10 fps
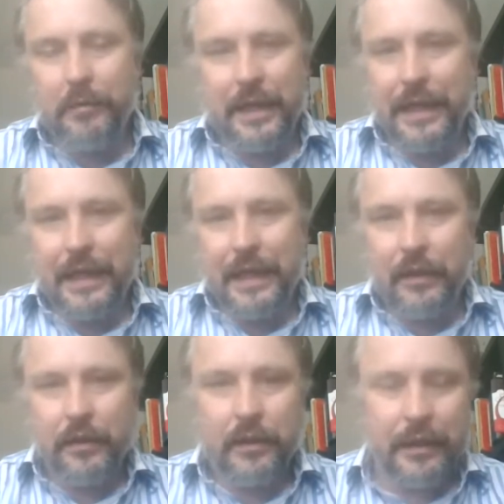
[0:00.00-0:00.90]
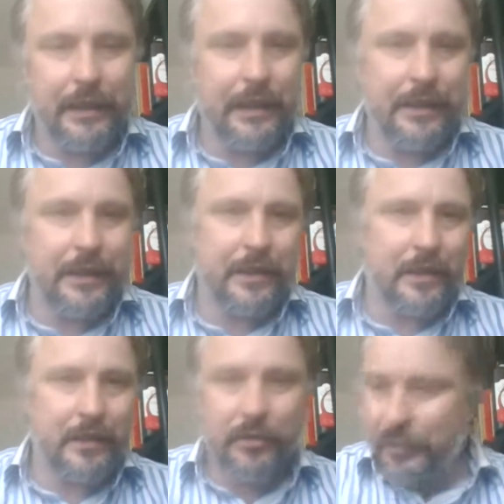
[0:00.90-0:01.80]
But yeah,
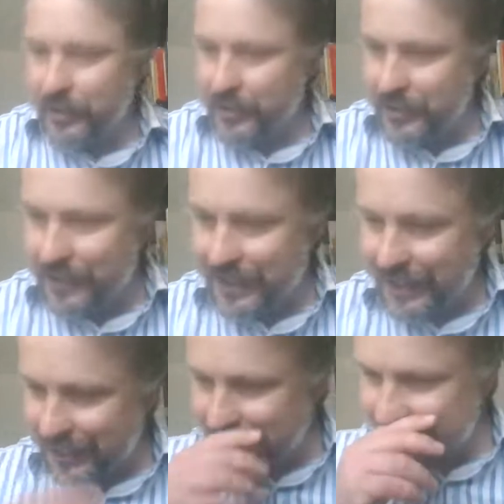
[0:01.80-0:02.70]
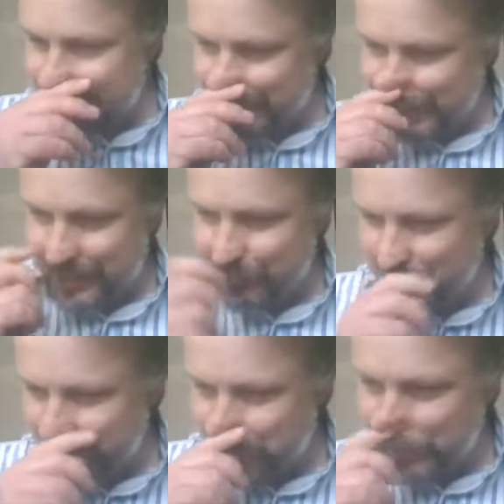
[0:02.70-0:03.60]
that's not much to say. It's a
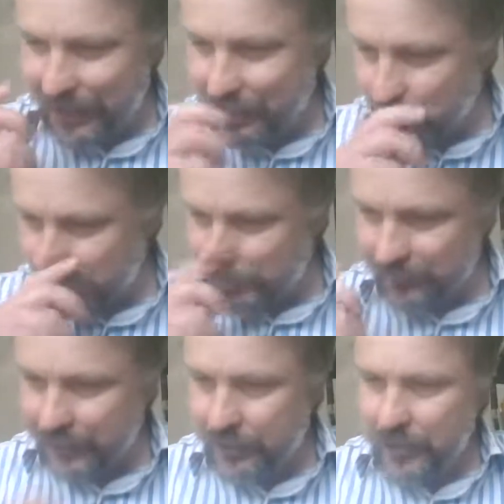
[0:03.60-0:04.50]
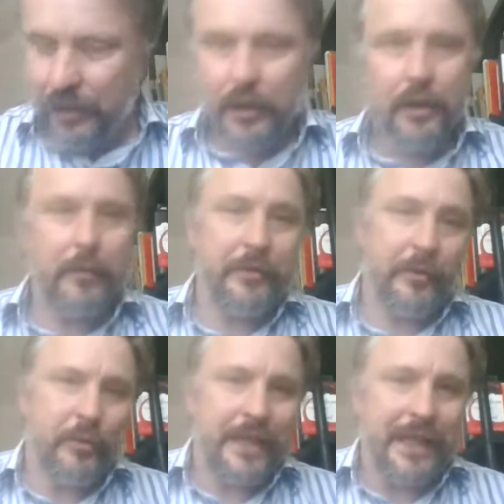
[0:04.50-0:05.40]
bit of a bland one, I think. Number
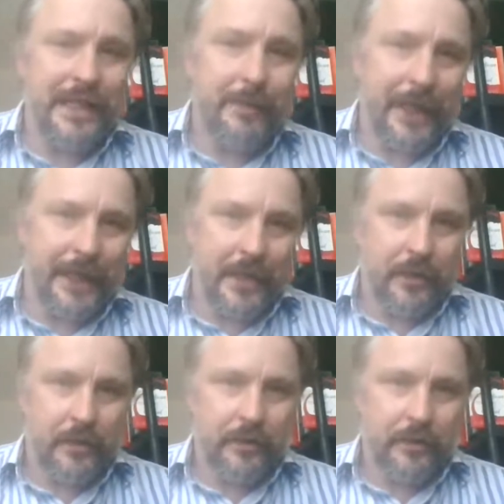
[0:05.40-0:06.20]
14, Spectre.